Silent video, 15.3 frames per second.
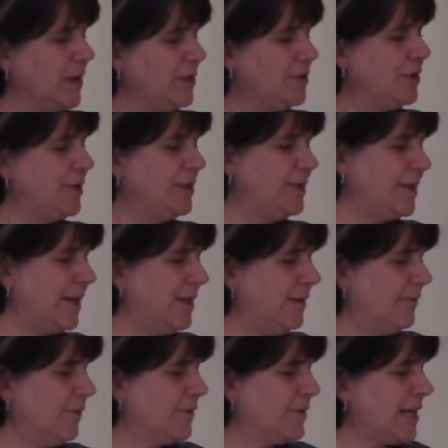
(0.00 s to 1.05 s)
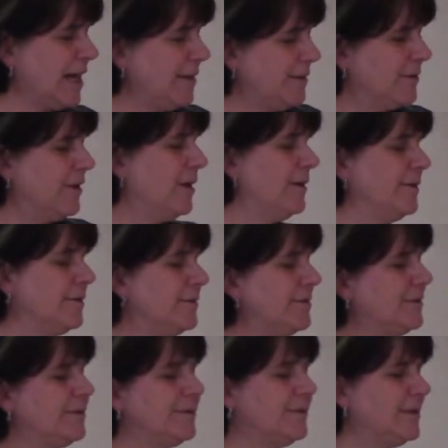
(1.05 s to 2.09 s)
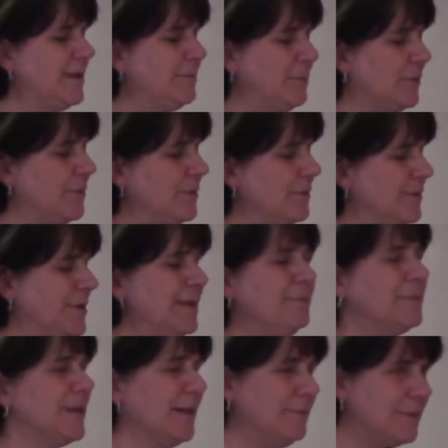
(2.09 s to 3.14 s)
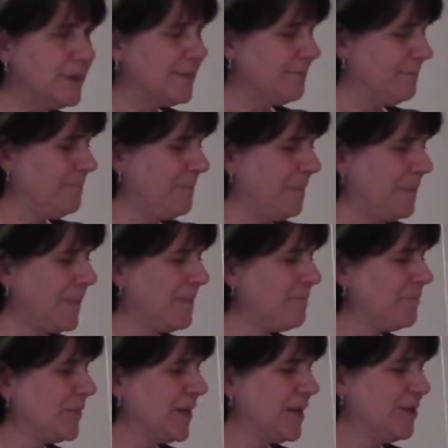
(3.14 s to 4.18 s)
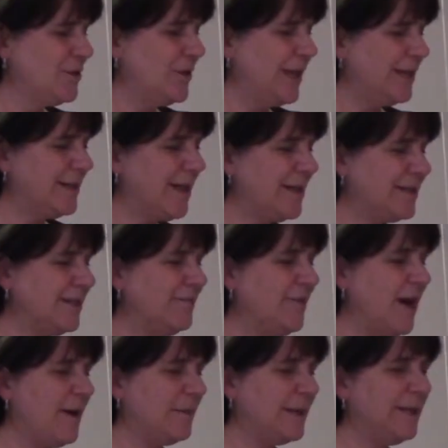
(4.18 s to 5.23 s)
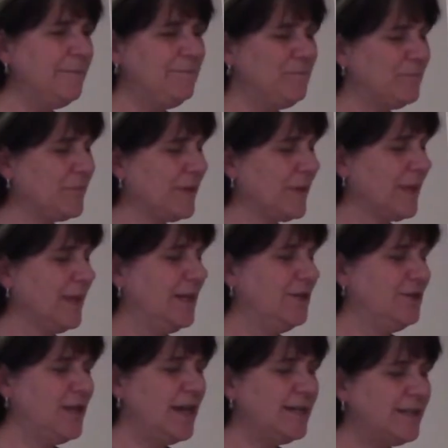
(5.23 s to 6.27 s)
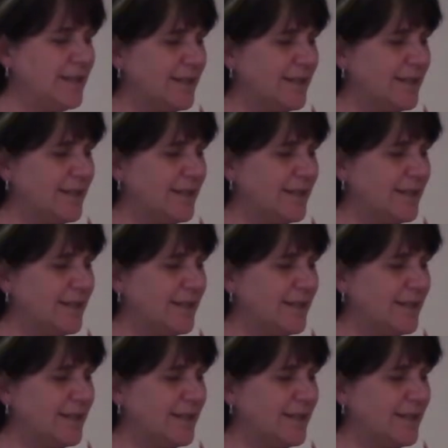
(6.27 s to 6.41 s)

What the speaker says: she said for simple symptoms, she had nausea and vomiting, chest